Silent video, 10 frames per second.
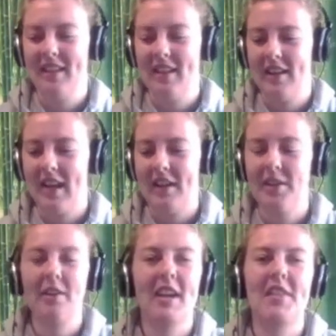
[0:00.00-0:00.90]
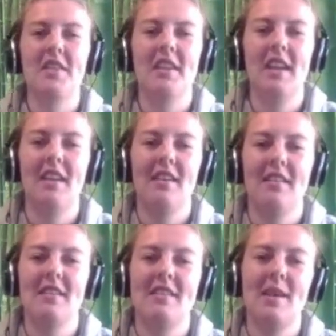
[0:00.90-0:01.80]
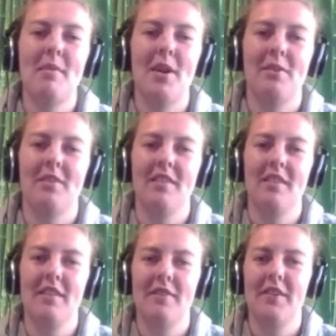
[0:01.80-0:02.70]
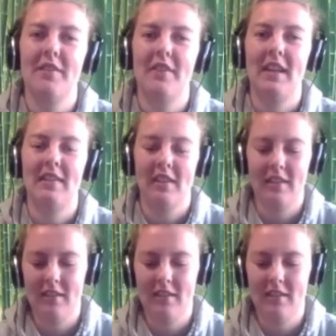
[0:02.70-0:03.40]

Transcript: Now you can get the demo for the Vita,